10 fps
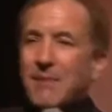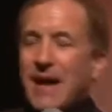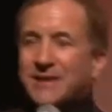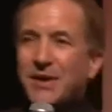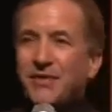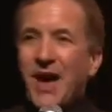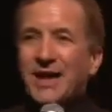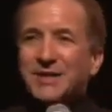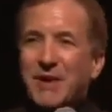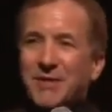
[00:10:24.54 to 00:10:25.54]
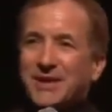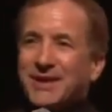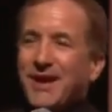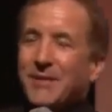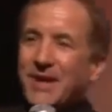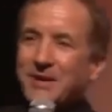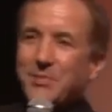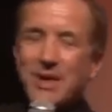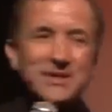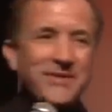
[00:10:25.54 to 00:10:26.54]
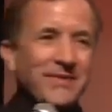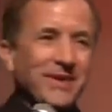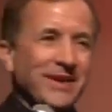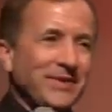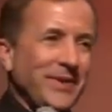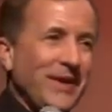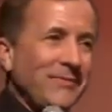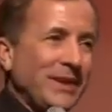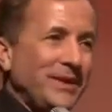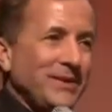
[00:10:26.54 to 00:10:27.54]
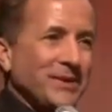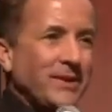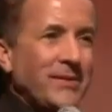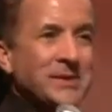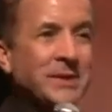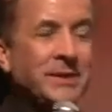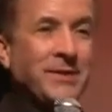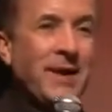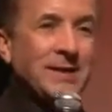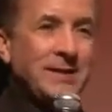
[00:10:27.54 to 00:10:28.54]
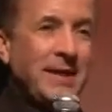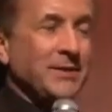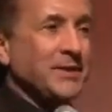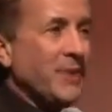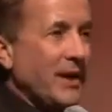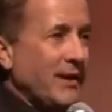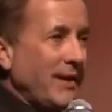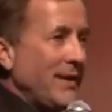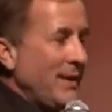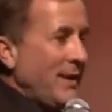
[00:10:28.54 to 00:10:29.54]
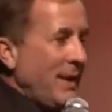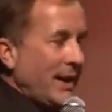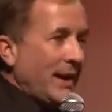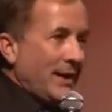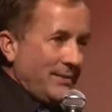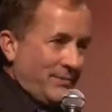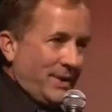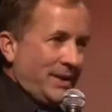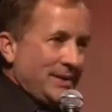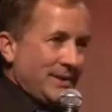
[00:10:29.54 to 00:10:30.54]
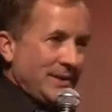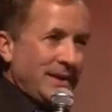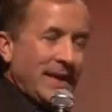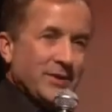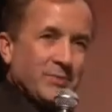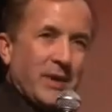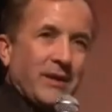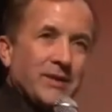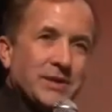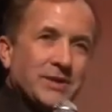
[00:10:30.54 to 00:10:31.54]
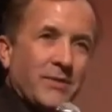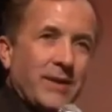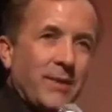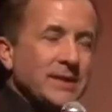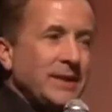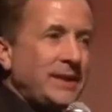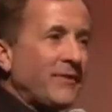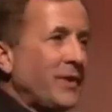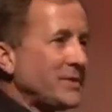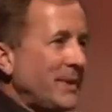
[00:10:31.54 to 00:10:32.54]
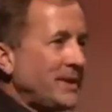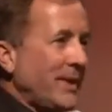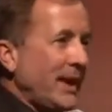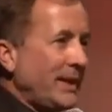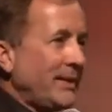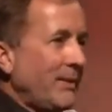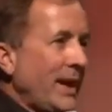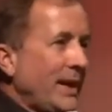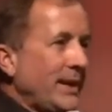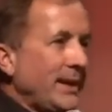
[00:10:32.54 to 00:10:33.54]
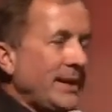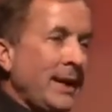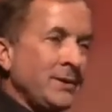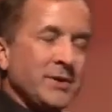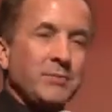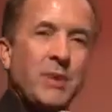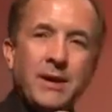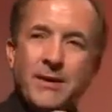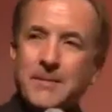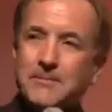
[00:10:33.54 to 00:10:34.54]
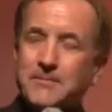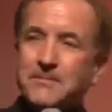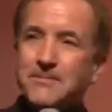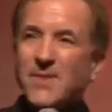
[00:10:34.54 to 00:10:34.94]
Okay, back to our thought experiment. Hominid on the plains of Africa 3.5 million years ago, Russell in the grass, dangerous predator. Is it a dangerous predator or just the wind? What's the difference between the wind and a dangerous predator?